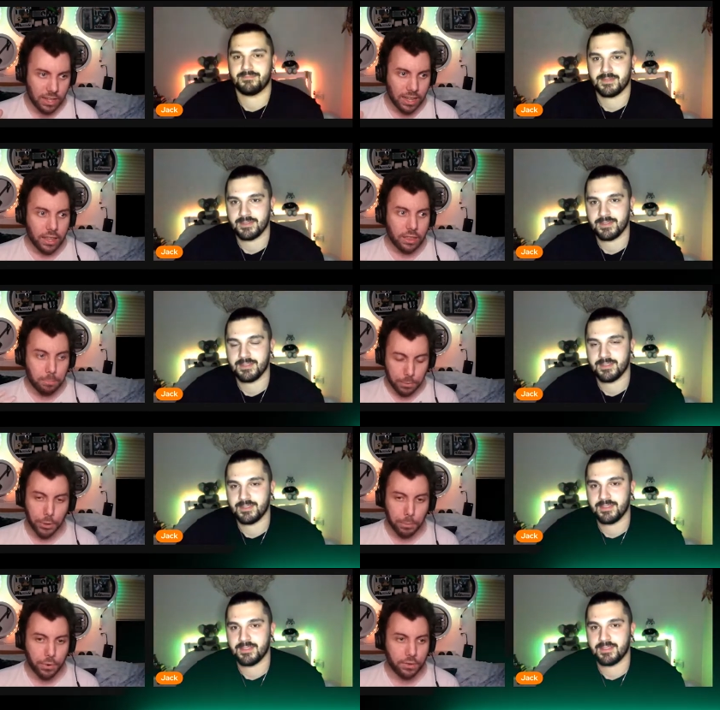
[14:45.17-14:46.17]
Speaker 1: the
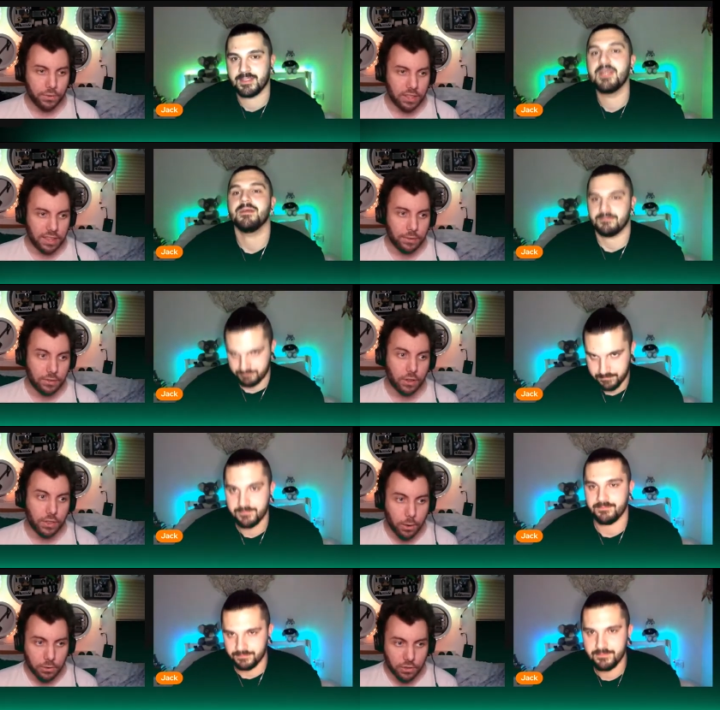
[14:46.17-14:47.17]
blueprints for the Death Star.
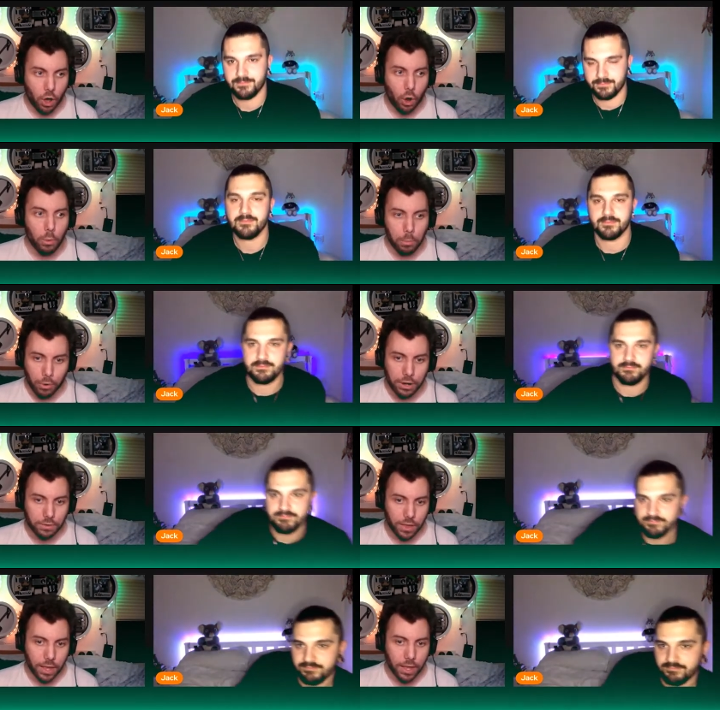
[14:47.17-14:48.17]
That was the whole point of
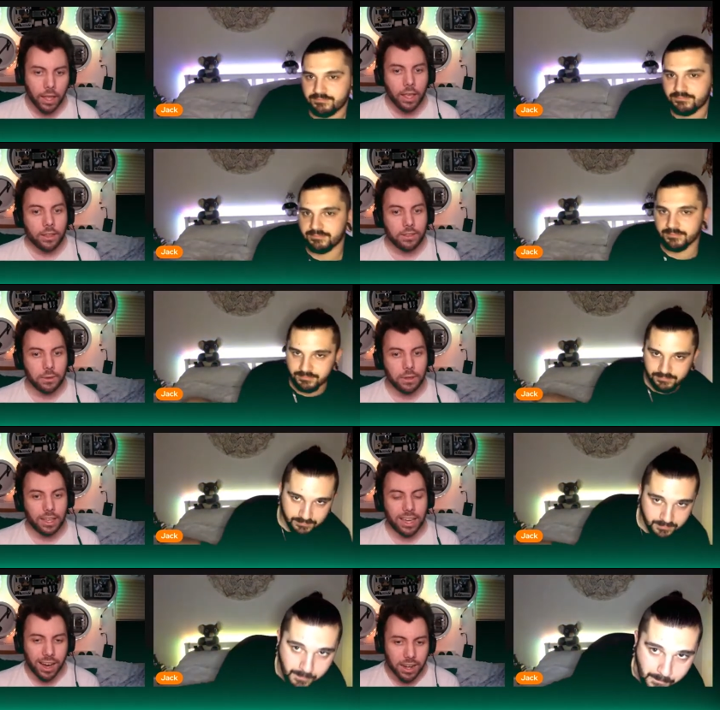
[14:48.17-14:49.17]
it. So it
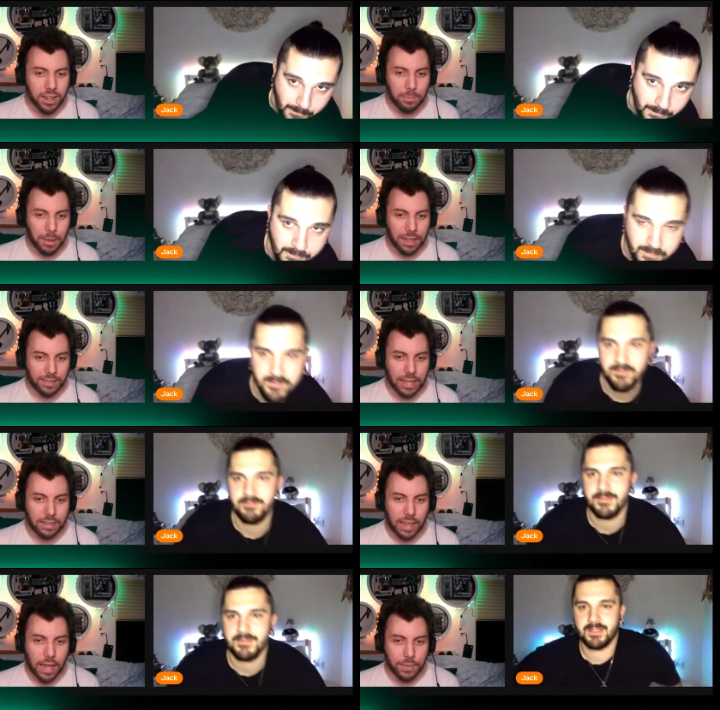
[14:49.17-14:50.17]
kind of makes sense
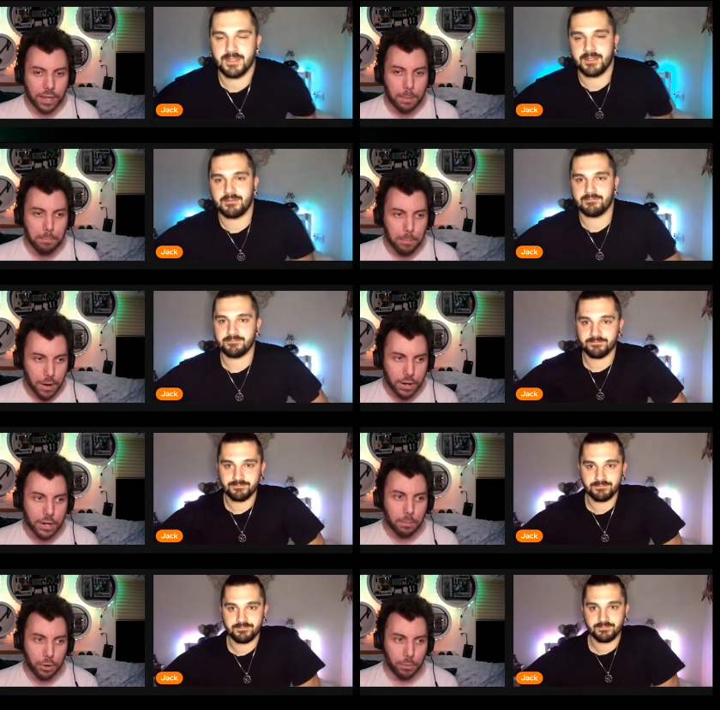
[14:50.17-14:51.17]
to have like a minor
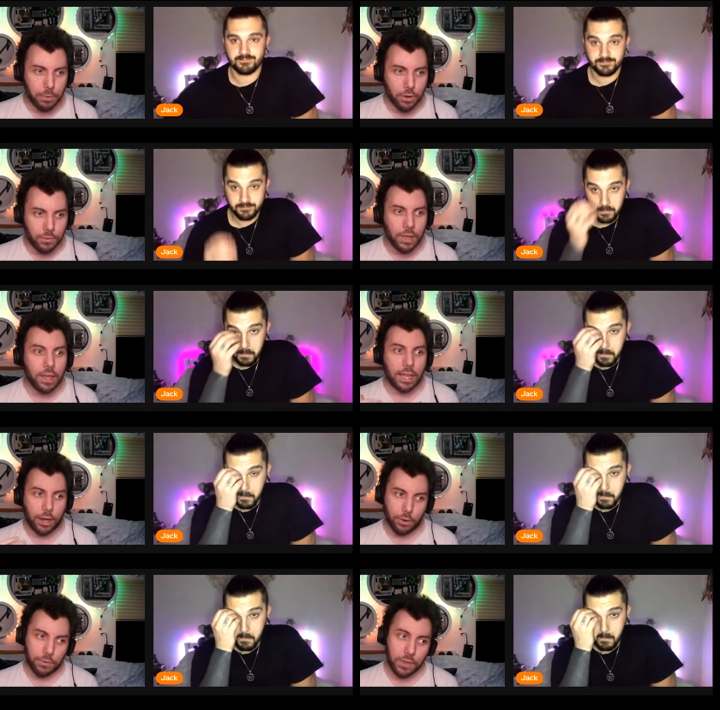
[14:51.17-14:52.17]
moment of
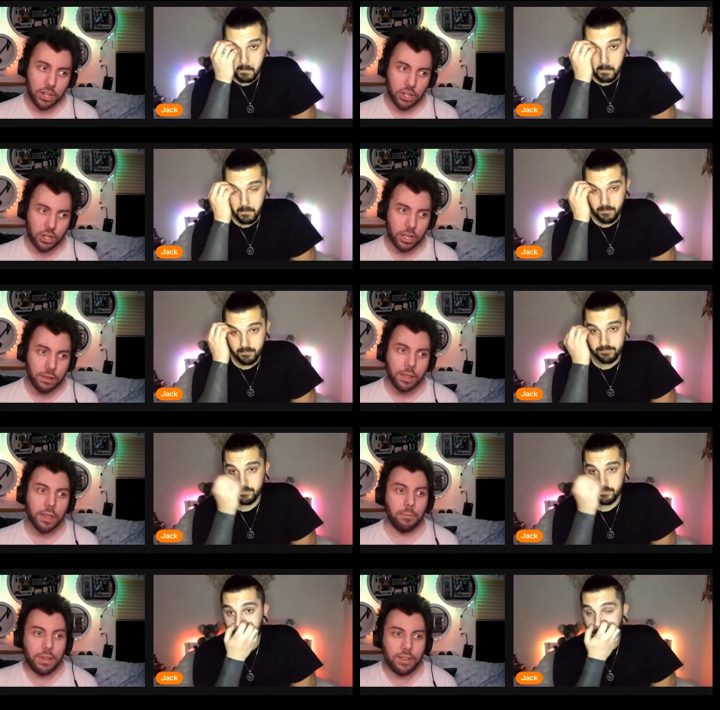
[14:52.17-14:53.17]
Carrie Fisher
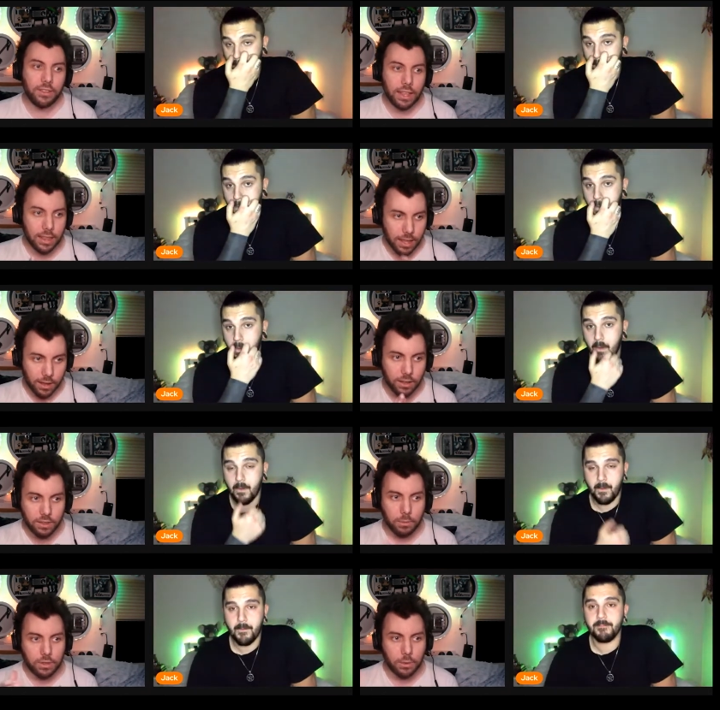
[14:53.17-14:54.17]
because it lines
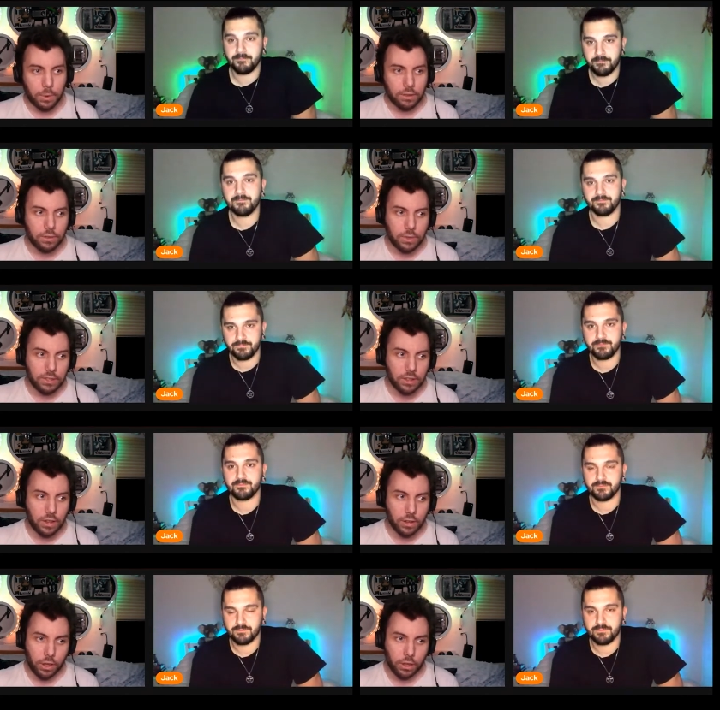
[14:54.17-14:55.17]
up to the rest of the
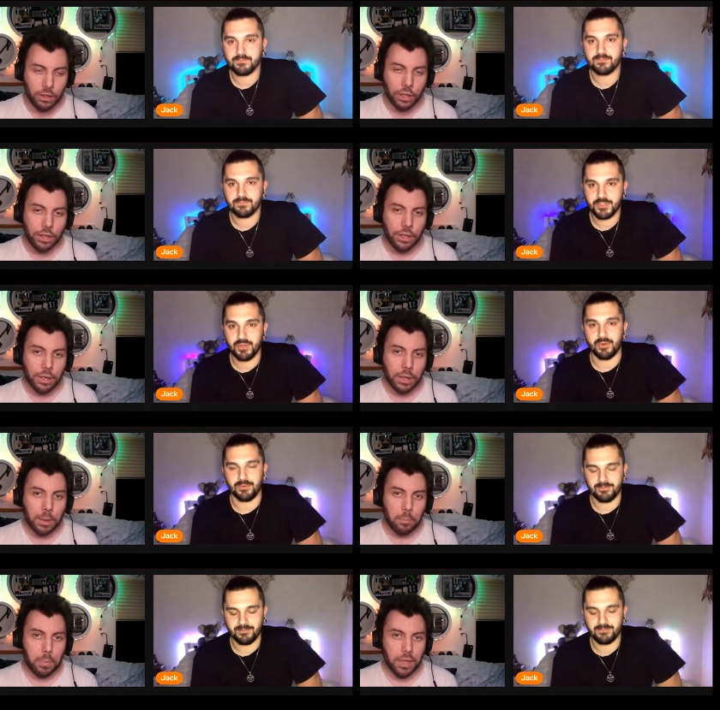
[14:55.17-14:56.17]
saga.
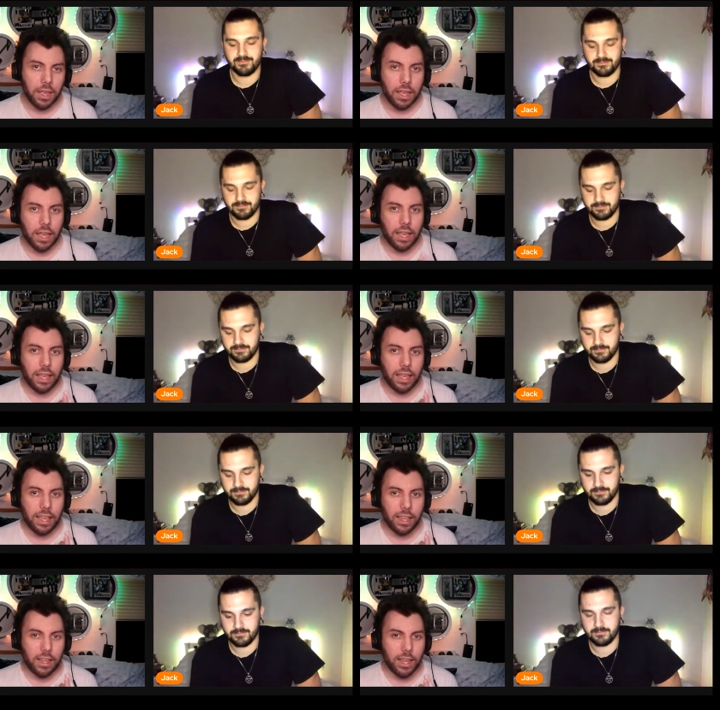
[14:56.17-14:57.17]
Sure. But
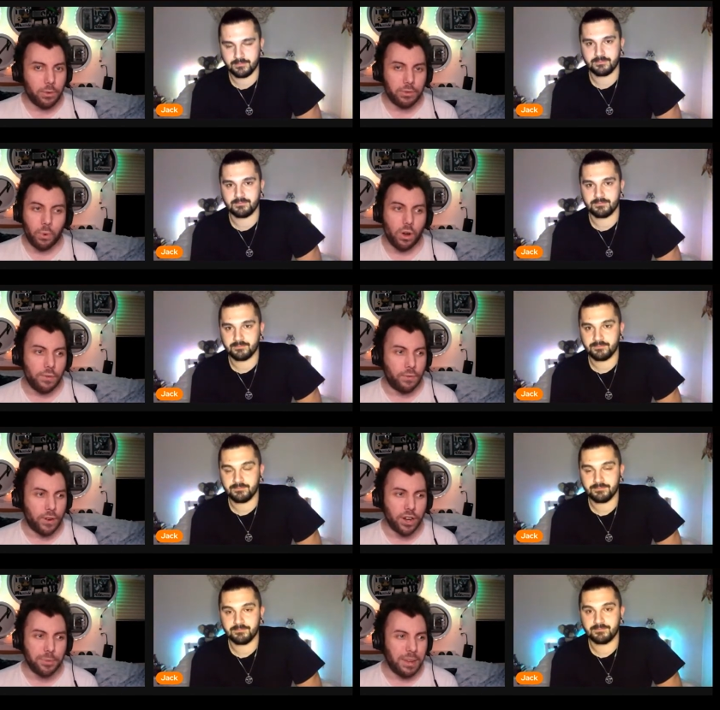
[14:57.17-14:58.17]
it was what a
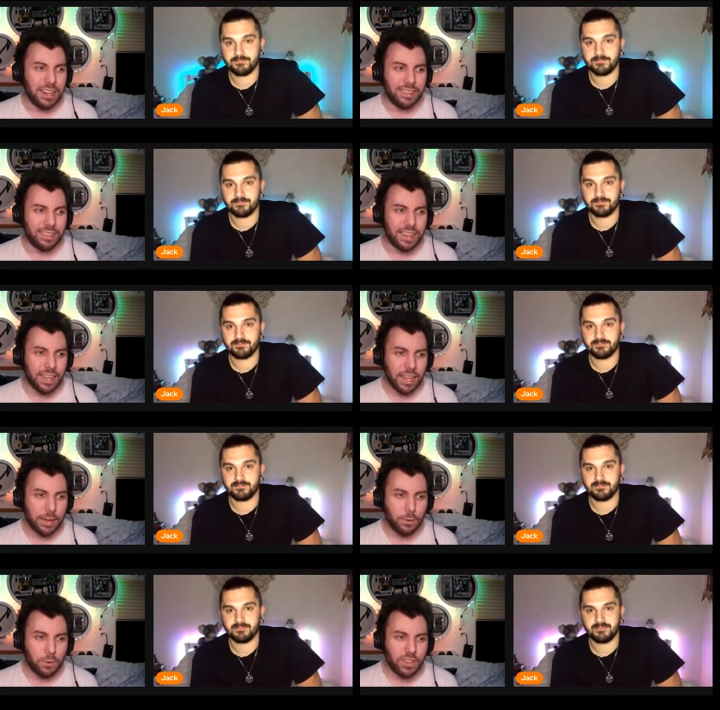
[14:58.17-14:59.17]
five minute scene,
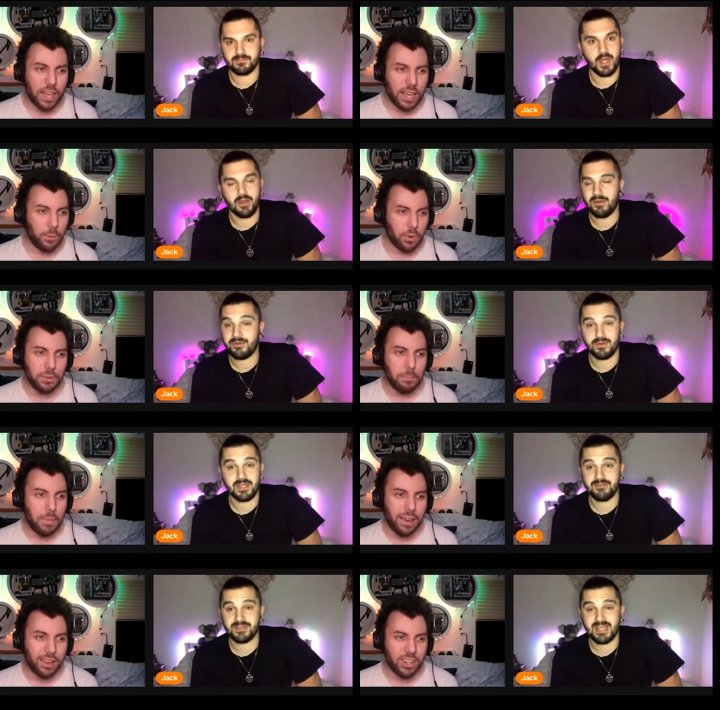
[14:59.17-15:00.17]
give or take. It no, wasn't
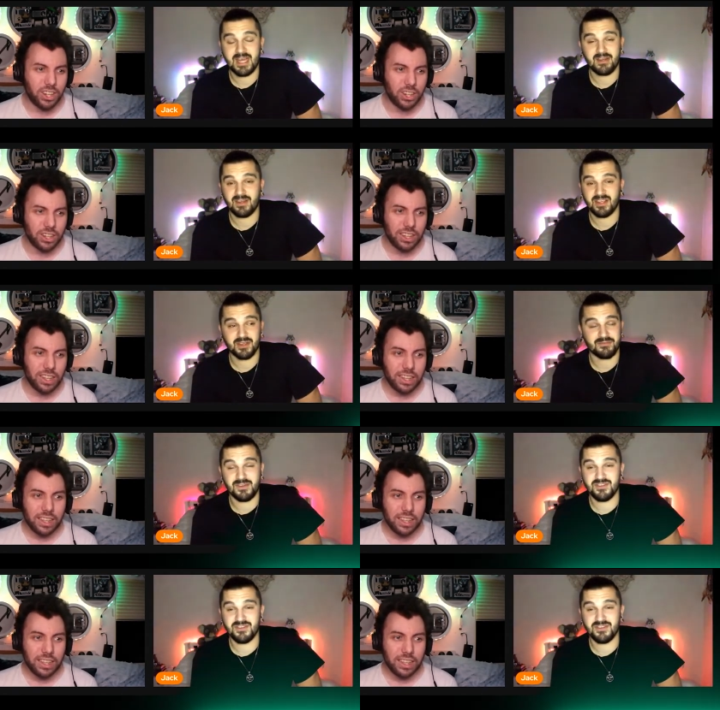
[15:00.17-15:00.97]
much. That,
Speaker 2: like a few